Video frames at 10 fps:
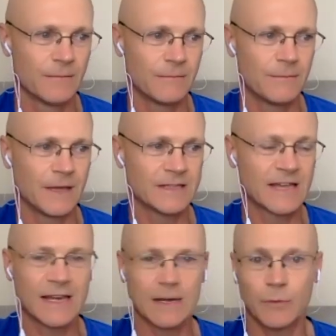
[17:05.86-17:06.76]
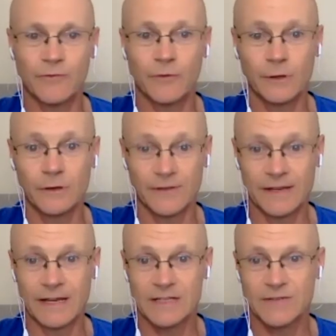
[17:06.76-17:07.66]
maintaining a portfolio of
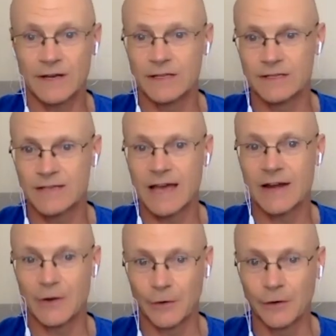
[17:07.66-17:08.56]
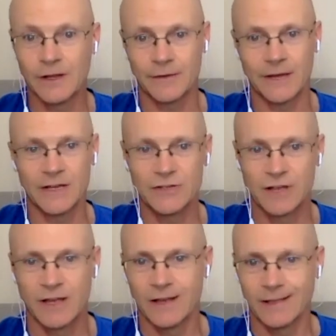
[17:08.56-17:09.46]
index funds at an earlier age,
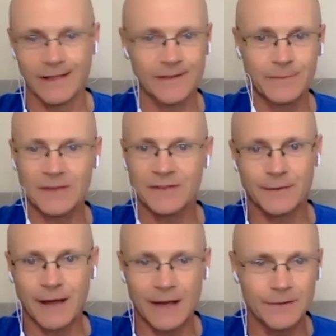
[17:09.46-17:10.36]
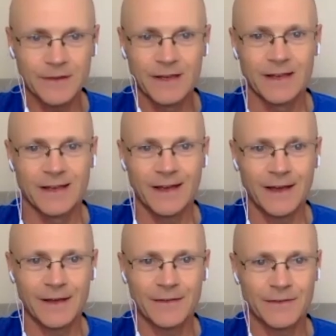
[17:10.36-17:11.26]
less messing around.
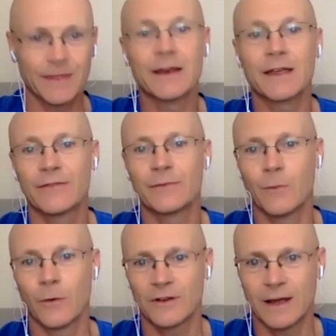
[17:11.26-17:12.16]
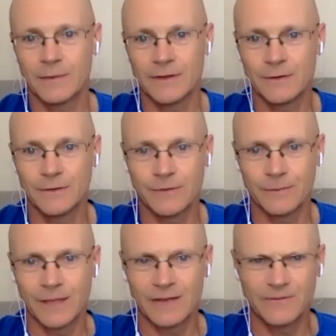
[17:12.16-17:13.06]
Uh, so then it gives me more time to do
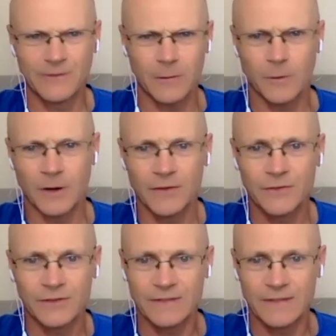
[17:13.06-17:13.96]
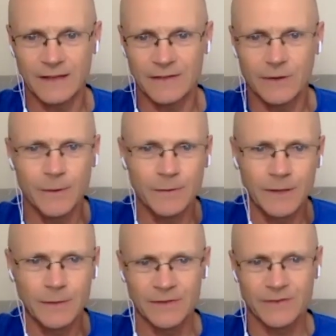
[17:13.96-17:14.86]
some like far more interesting things. Nobody
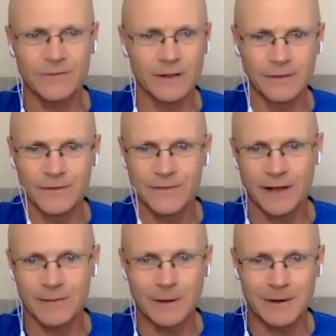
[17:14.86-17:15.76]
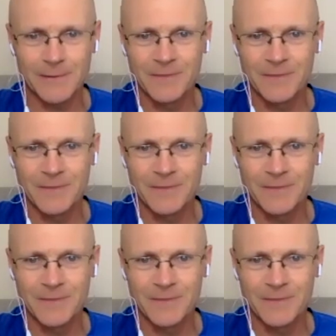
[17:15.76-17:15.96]
really wants to follow the stock market.